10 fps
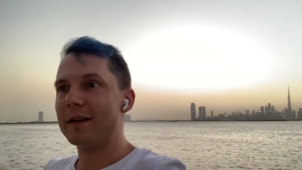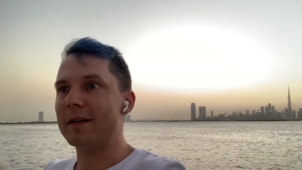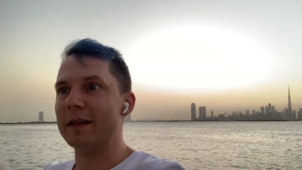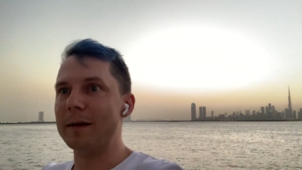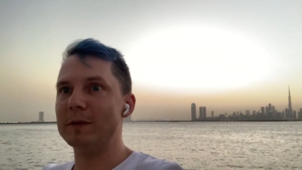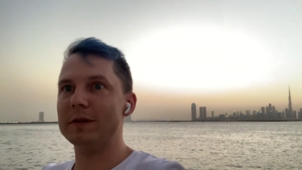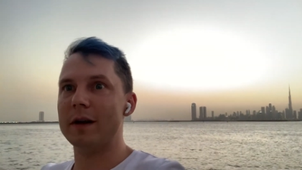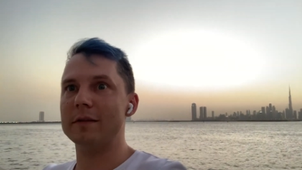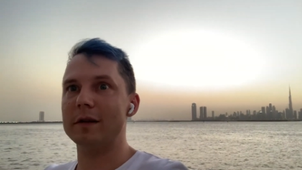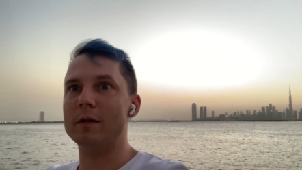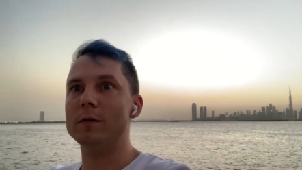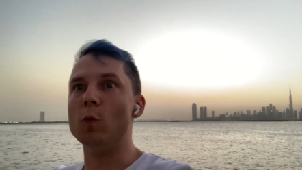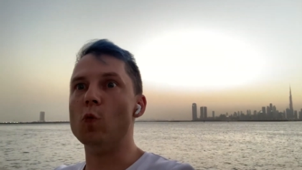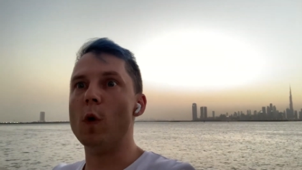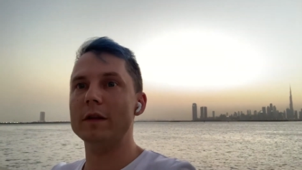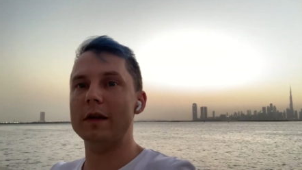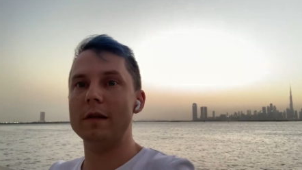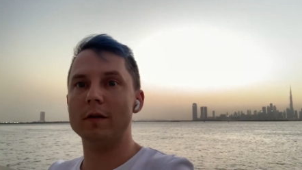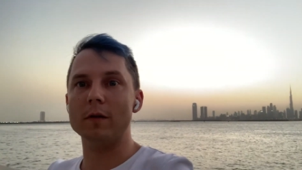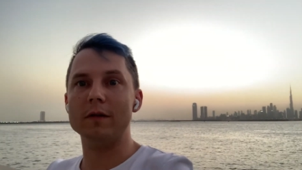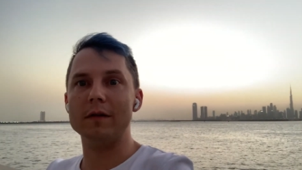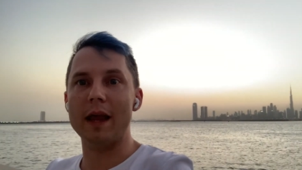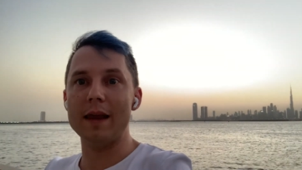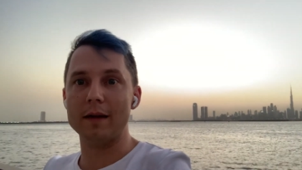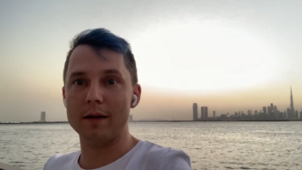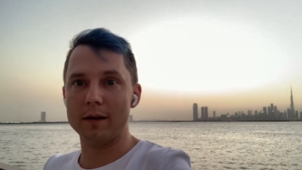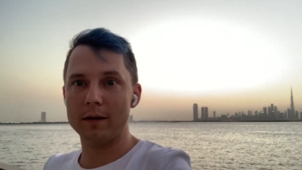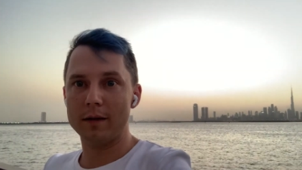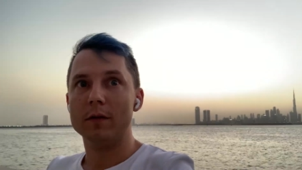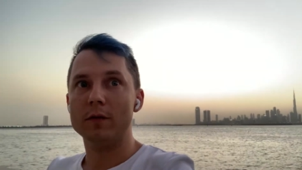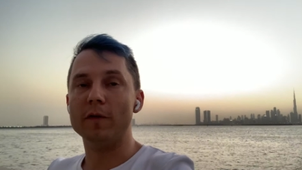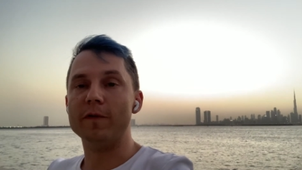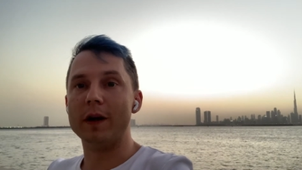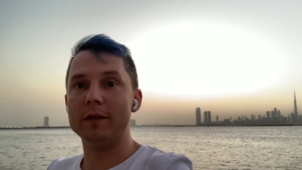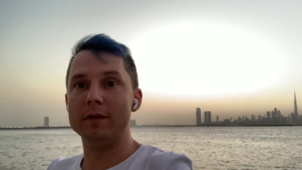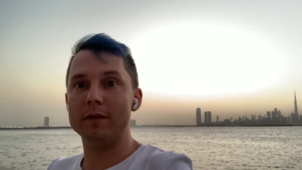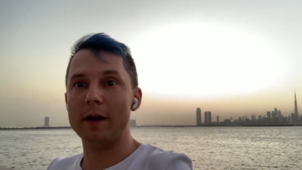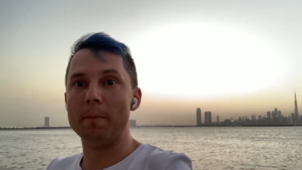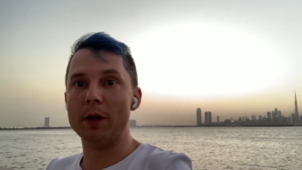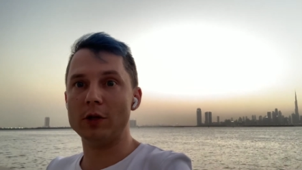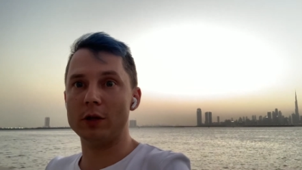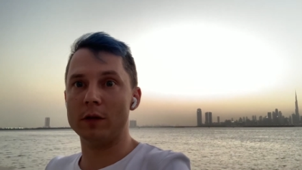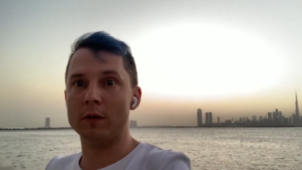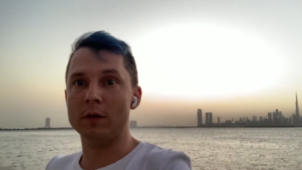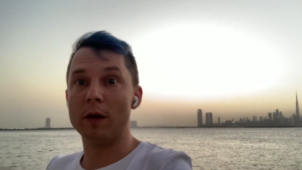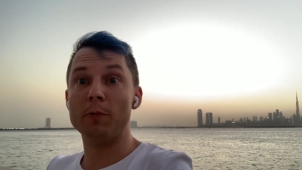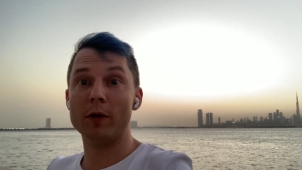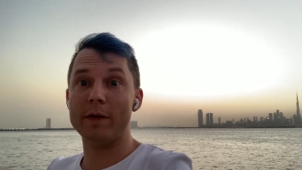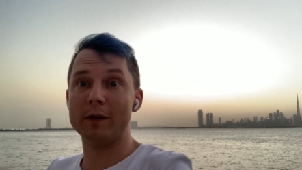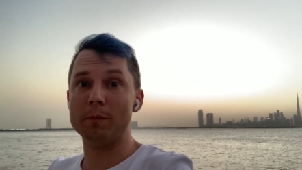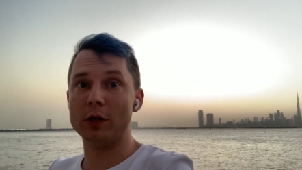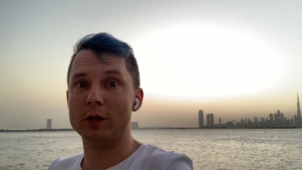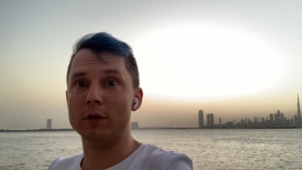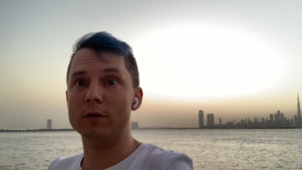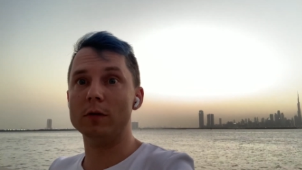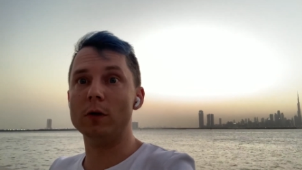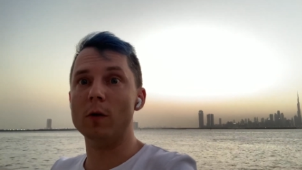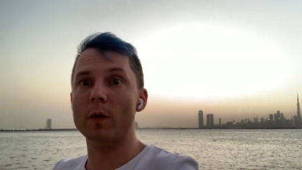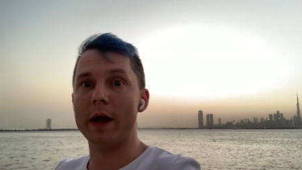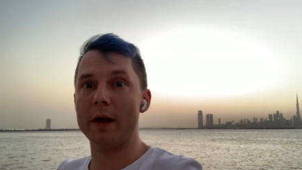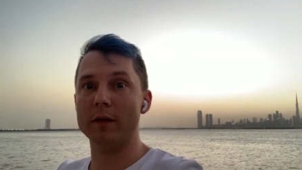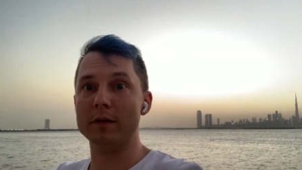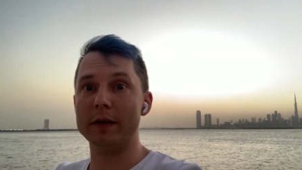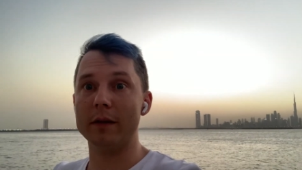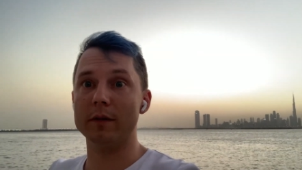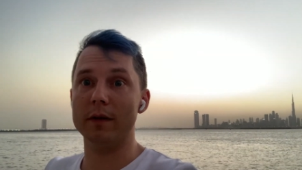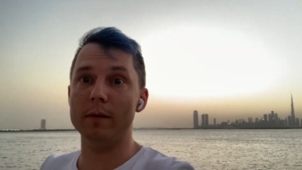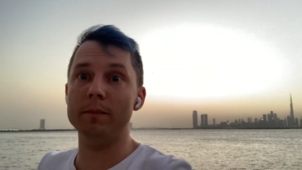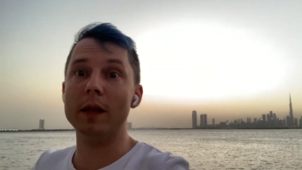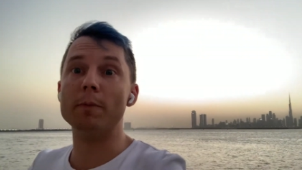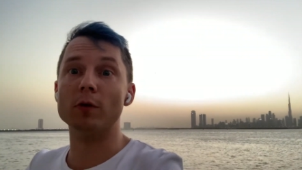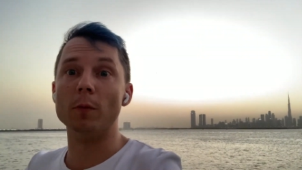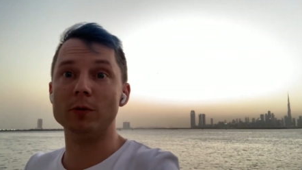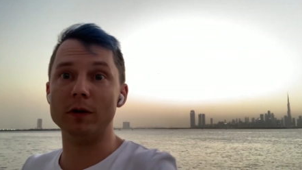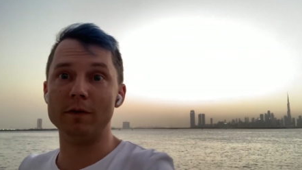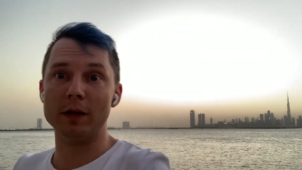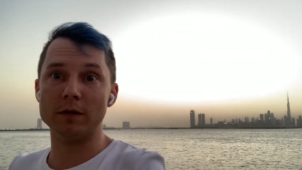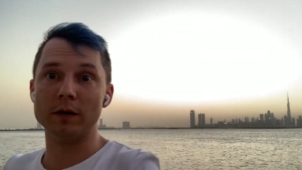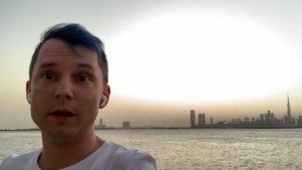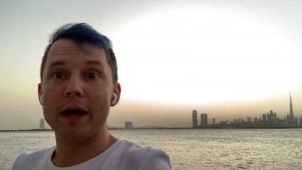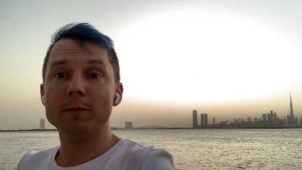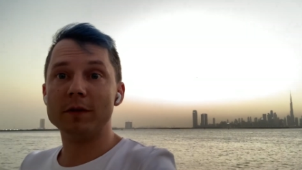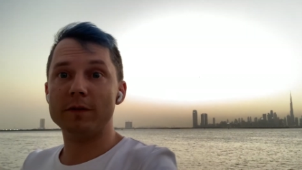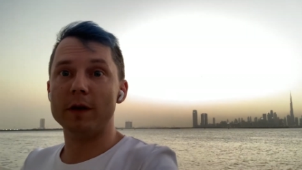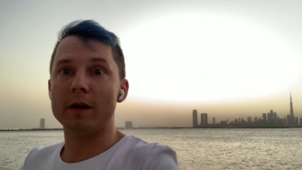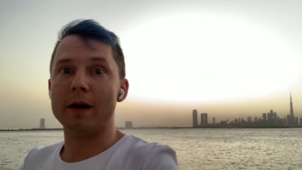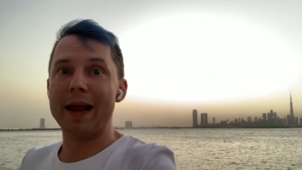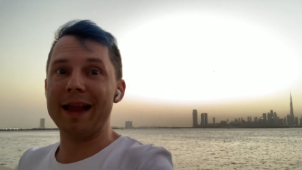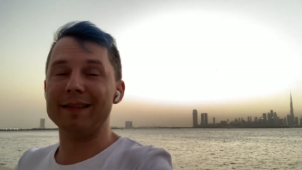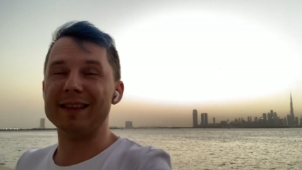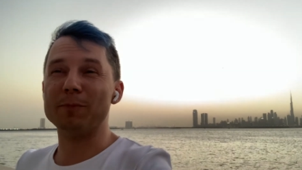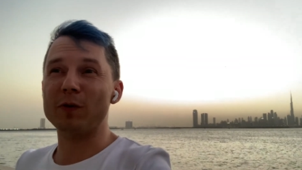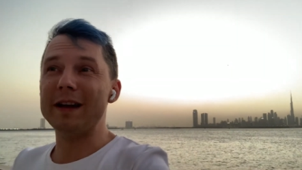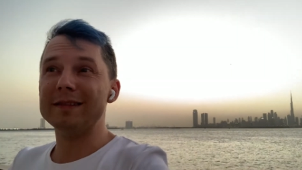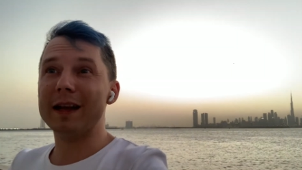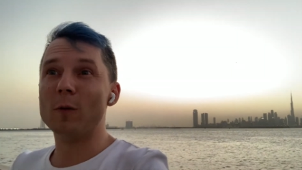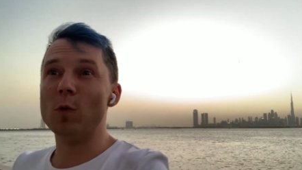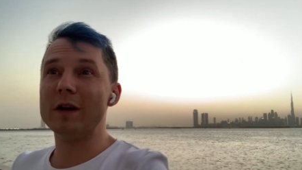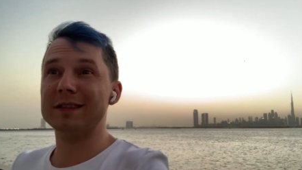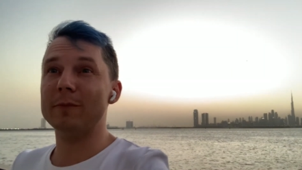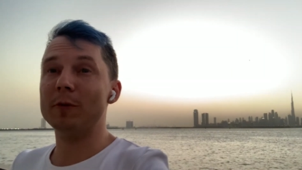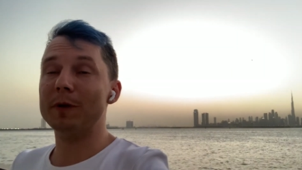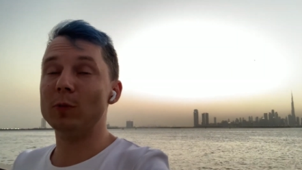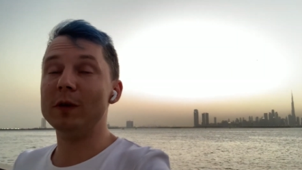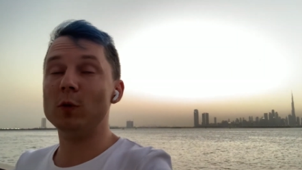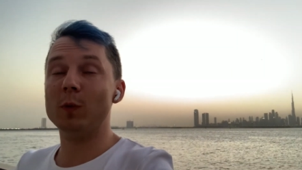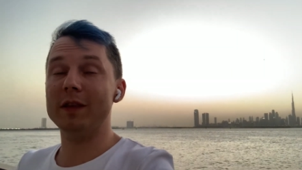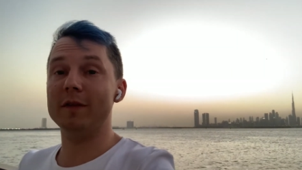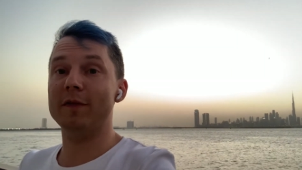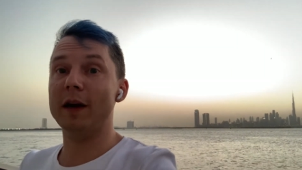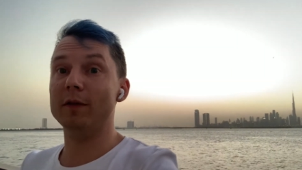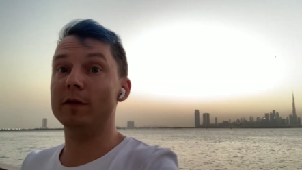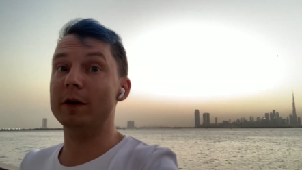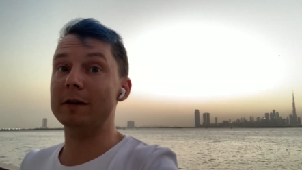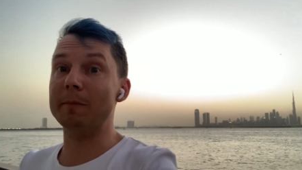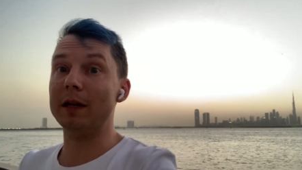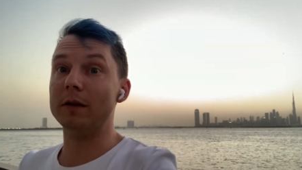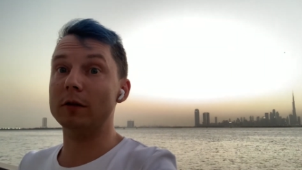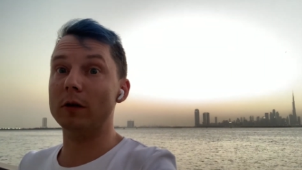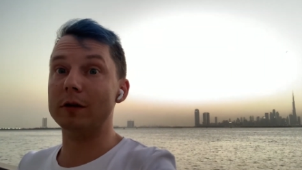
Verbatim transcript: glimpsed us into what it could take to fund a mission, a private mission, to go and send a probe to the Venus atmosphere. And the price tag was somewhere between $25 to $30 million,